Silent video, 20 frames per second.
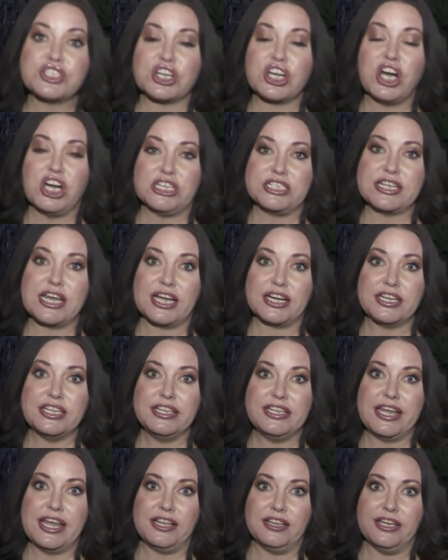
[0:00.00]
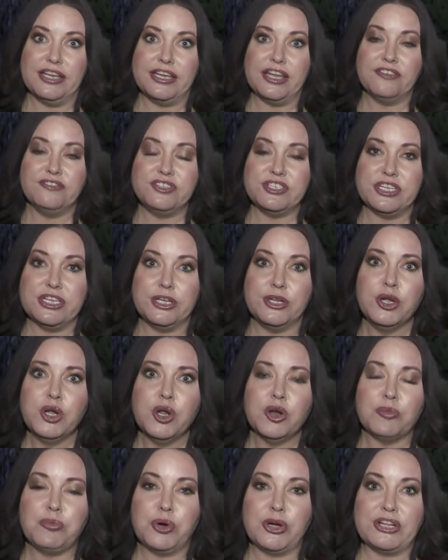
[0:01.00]
to contact the
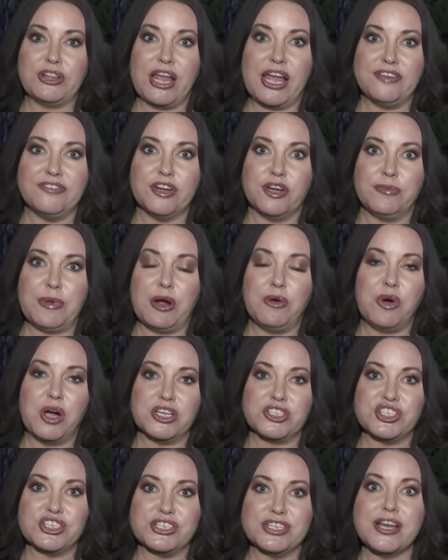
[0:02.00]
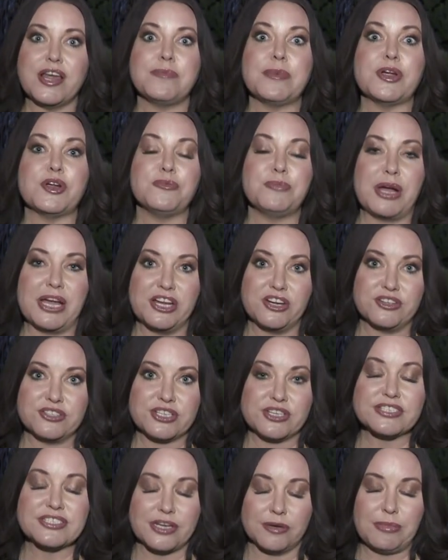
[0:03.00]
LAFD. Reporting live here in Mount Washington, I'm Erin
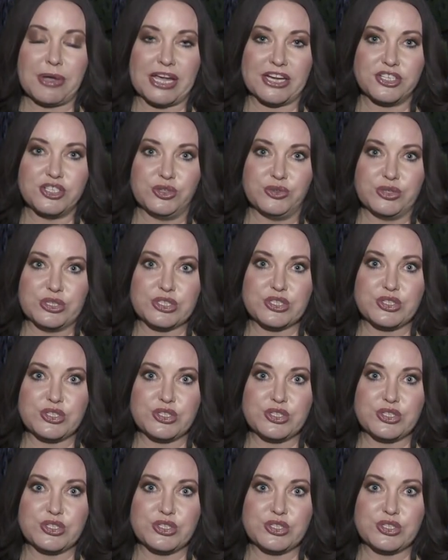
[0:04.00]
Myers. I'll send it back to you in the